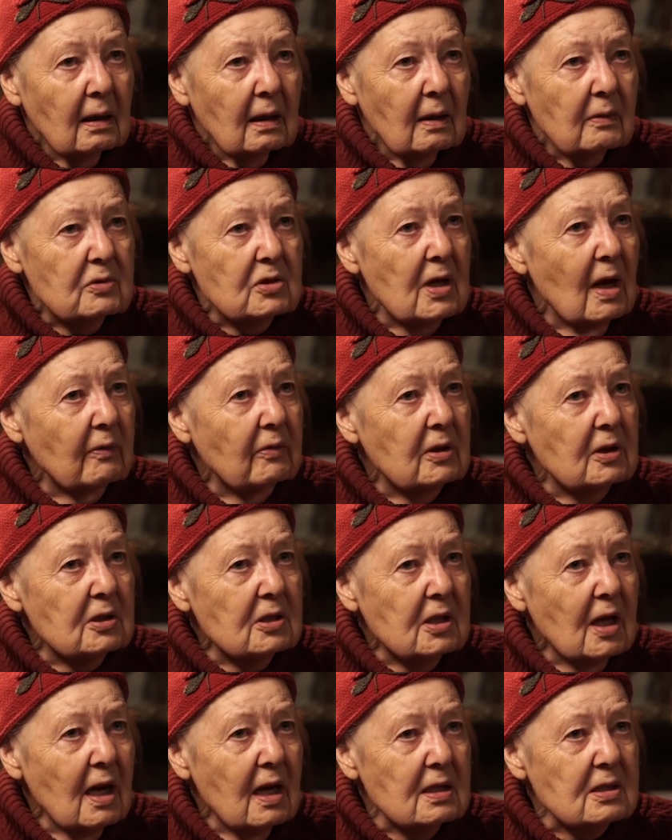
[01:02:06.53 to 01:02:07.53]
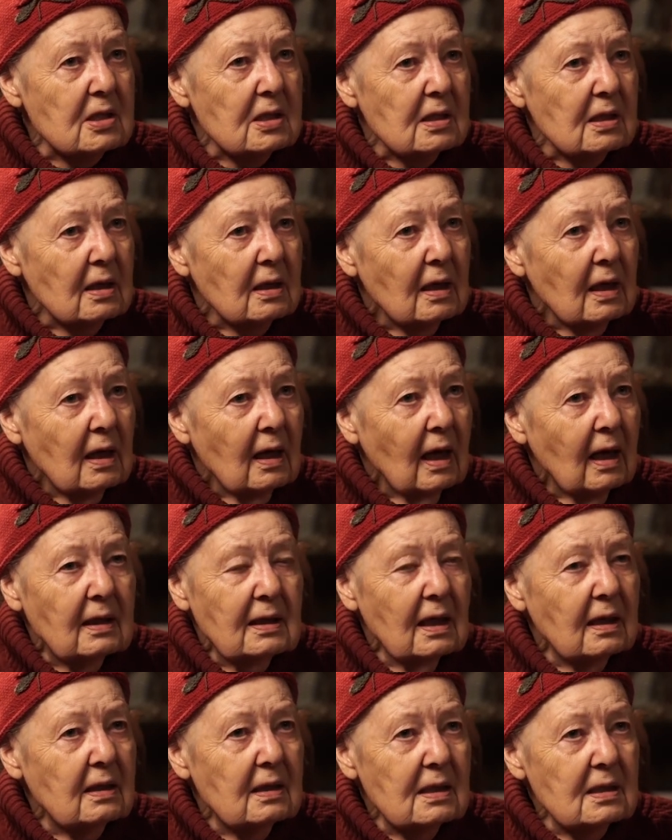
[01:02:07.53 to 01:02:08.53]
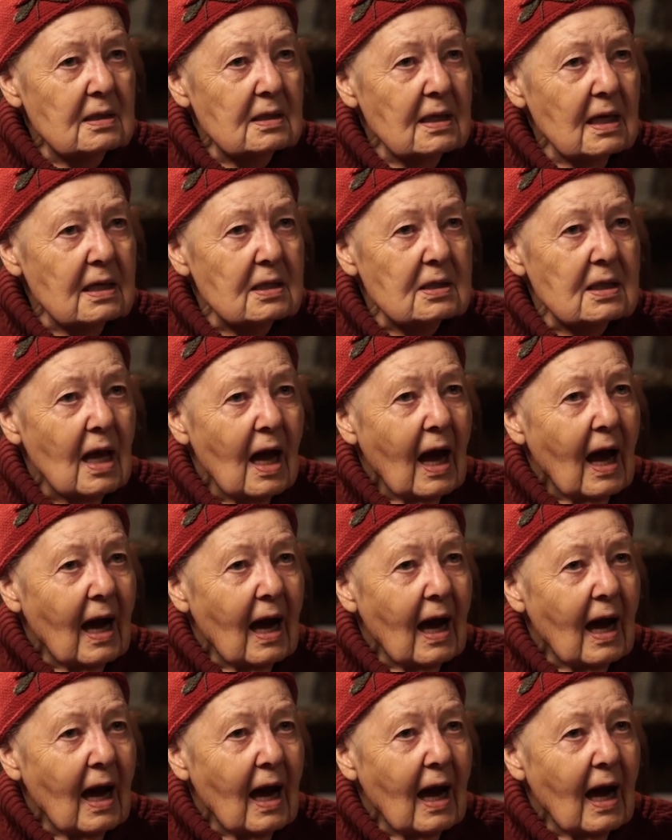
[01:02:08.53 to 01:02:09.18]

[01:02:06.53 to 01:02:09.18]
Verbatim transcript: It was never discussed. Right. It didn't exist.